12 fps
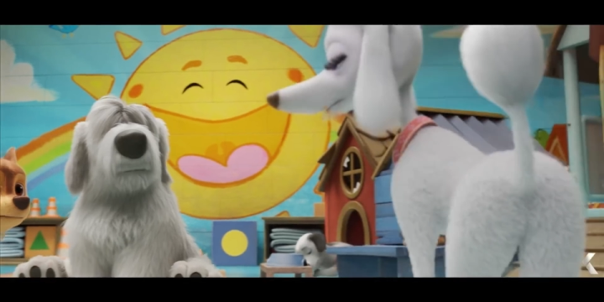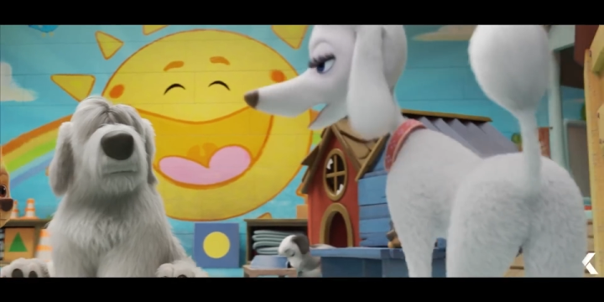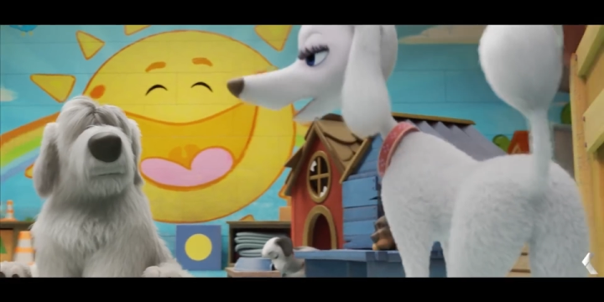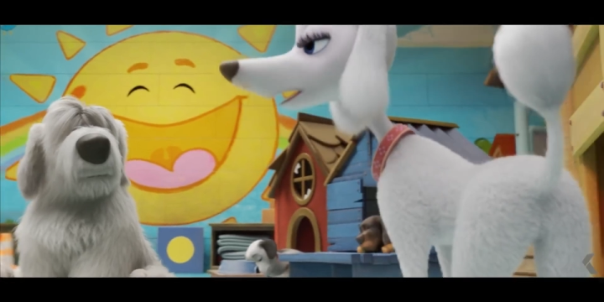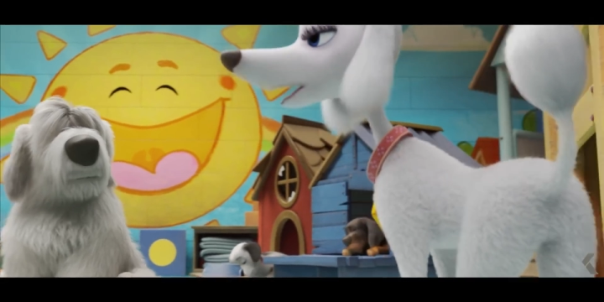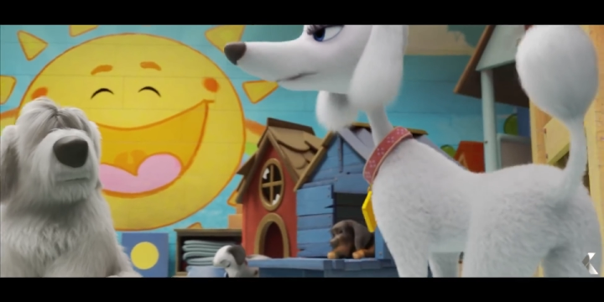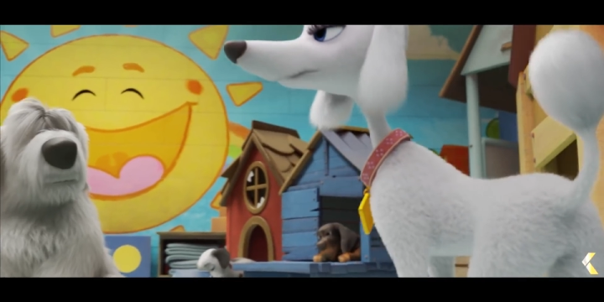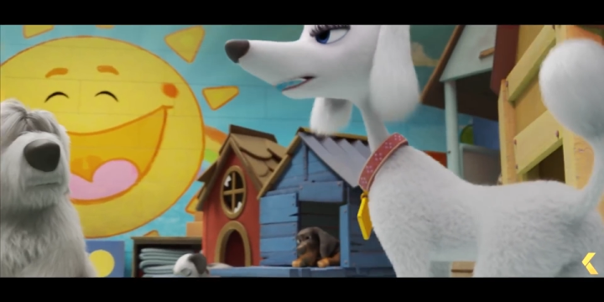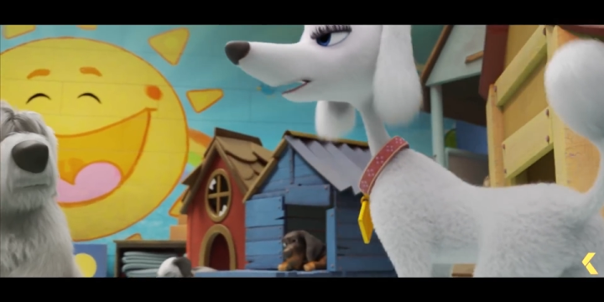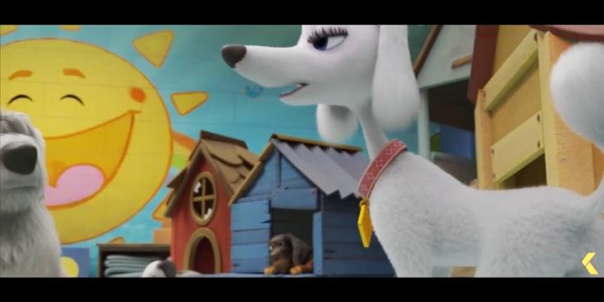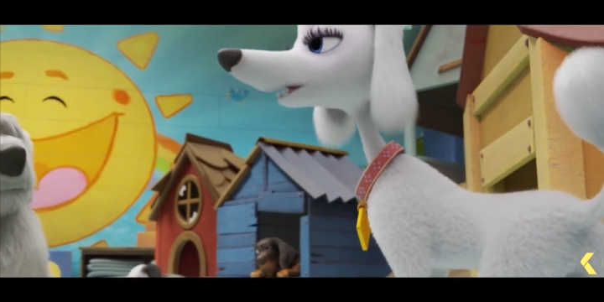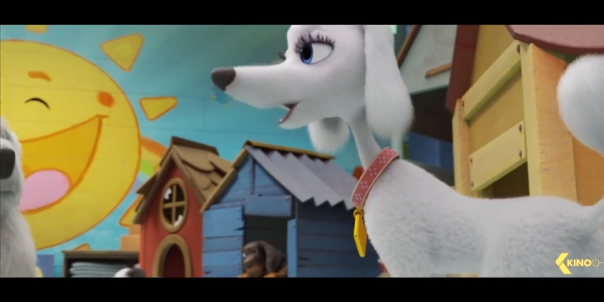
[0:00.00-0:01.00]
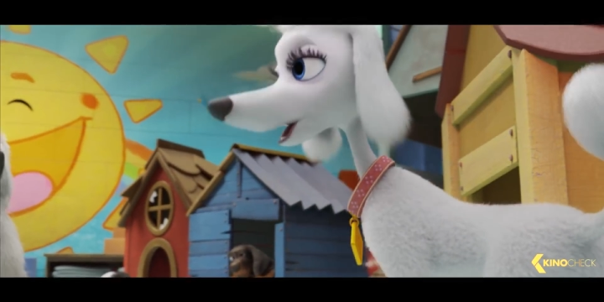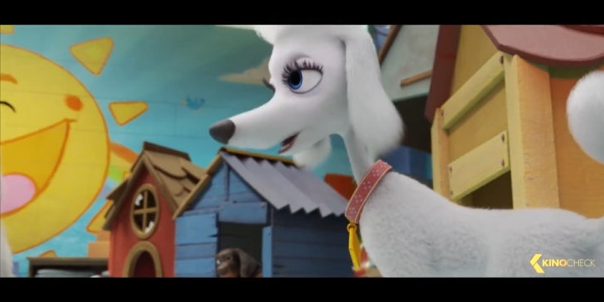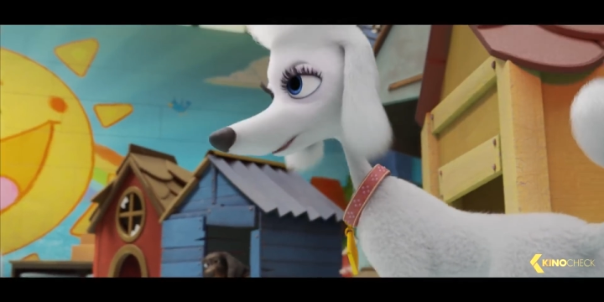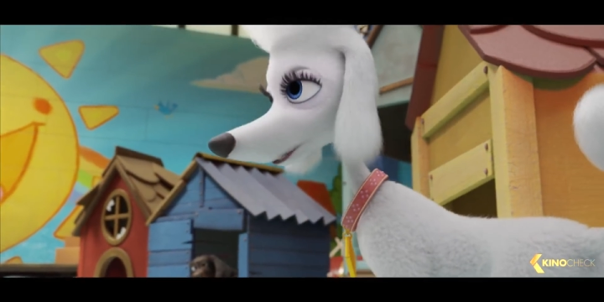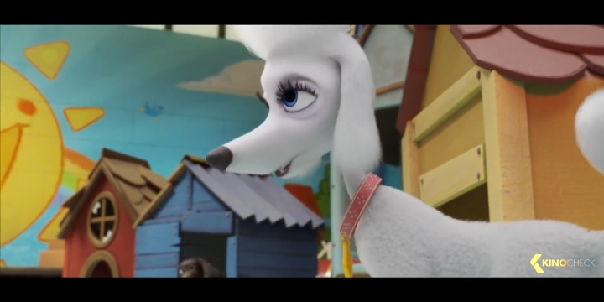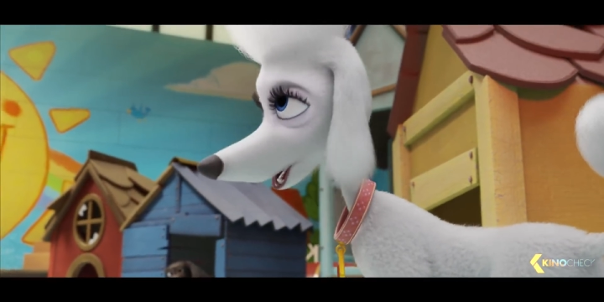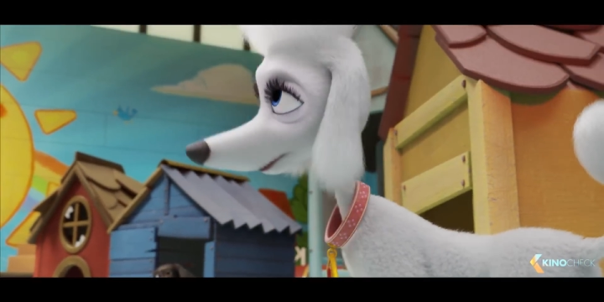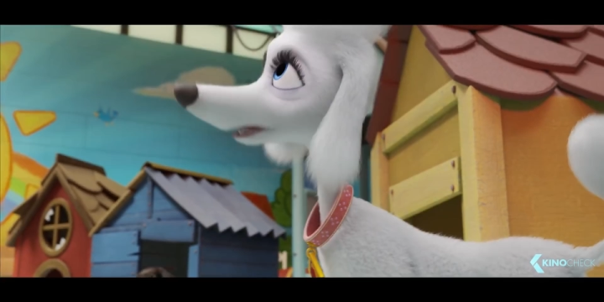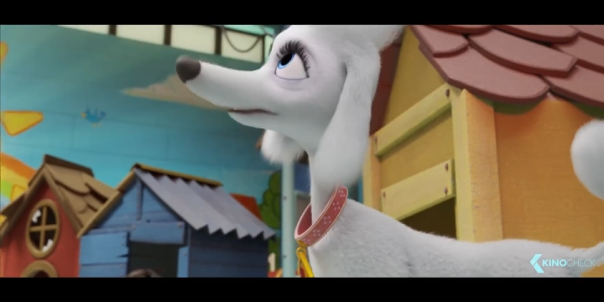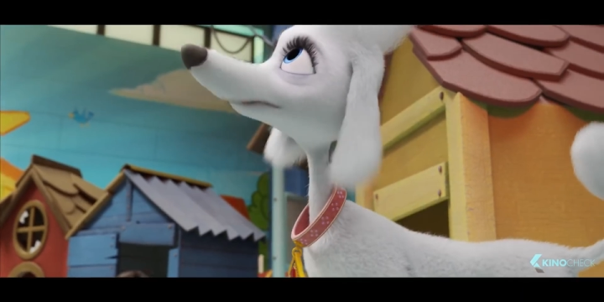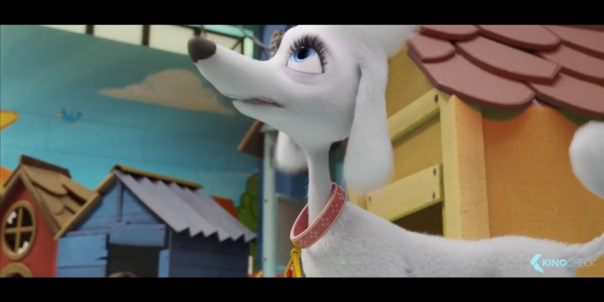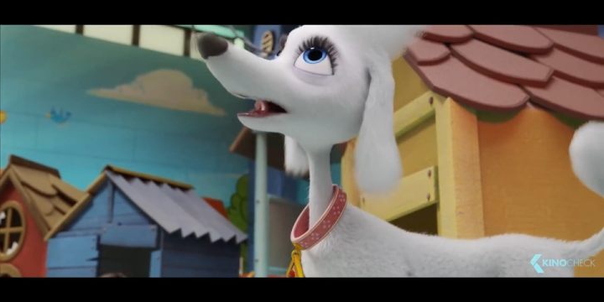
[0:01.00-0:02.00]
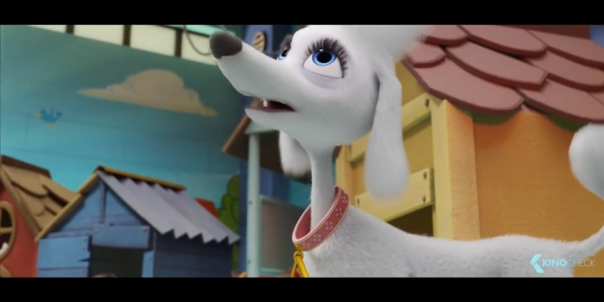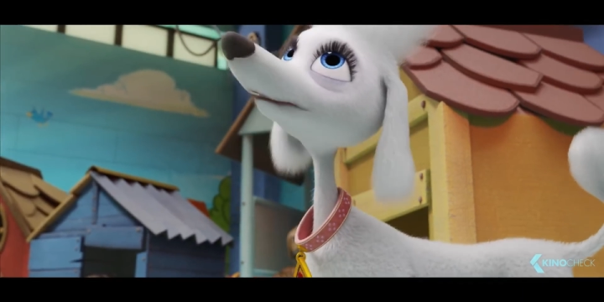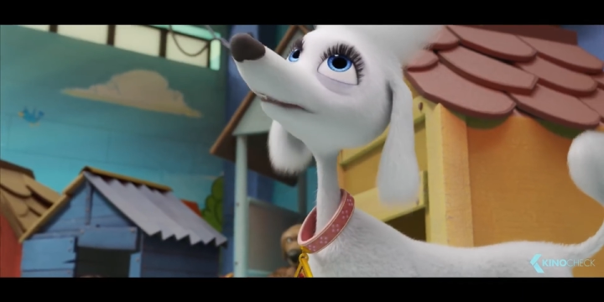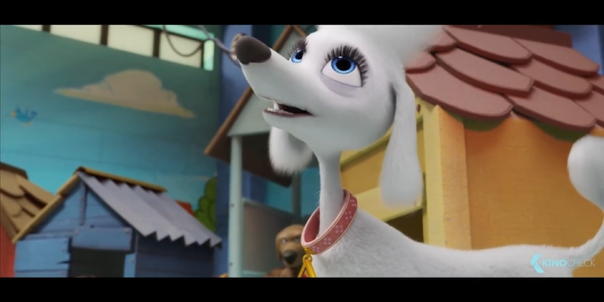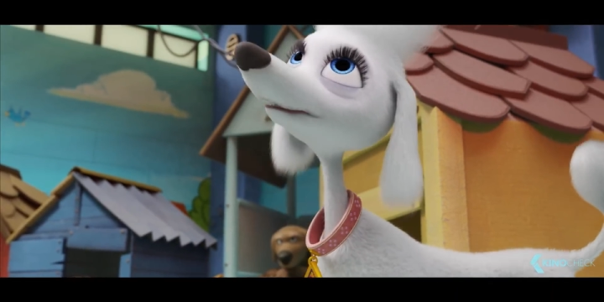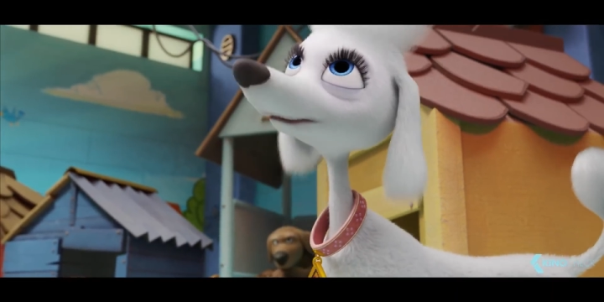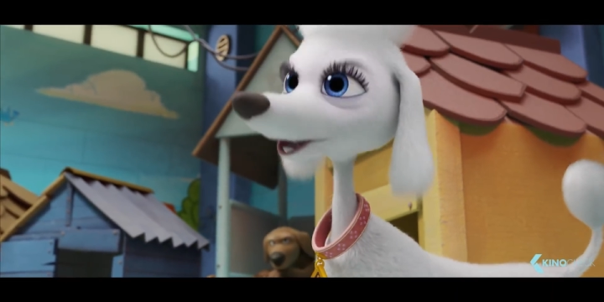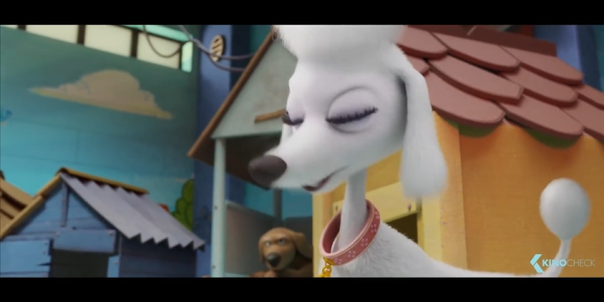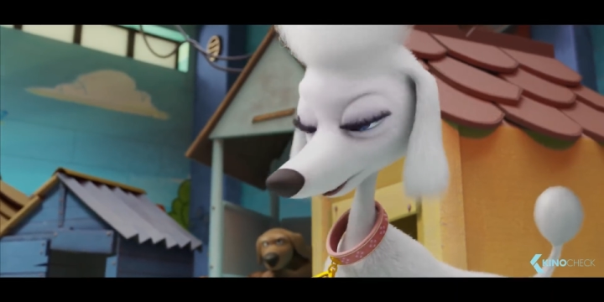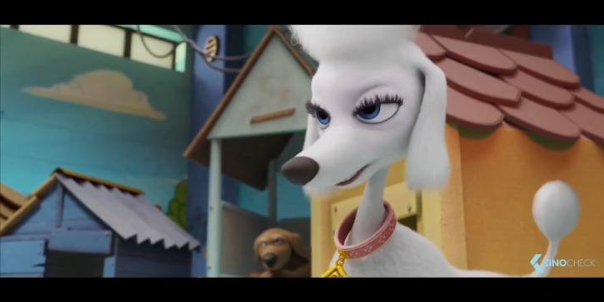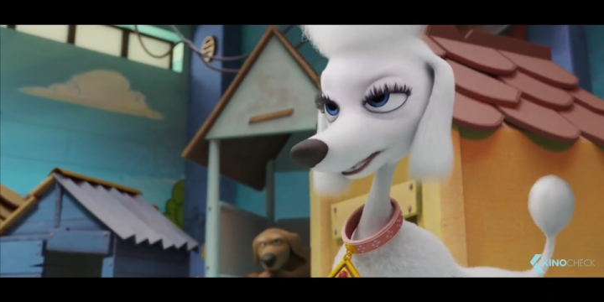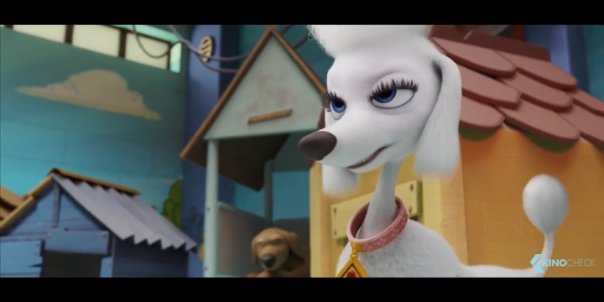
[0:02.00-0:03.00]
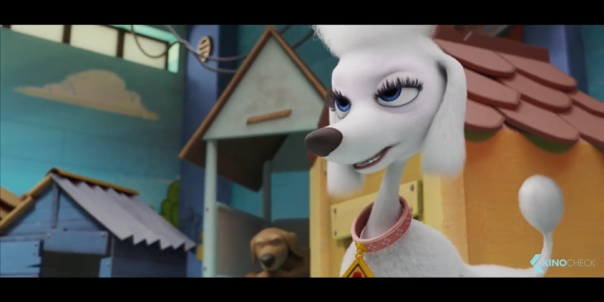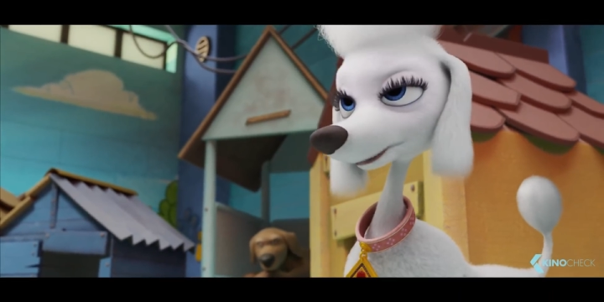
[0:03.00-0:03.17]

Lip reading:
(no speaker visible)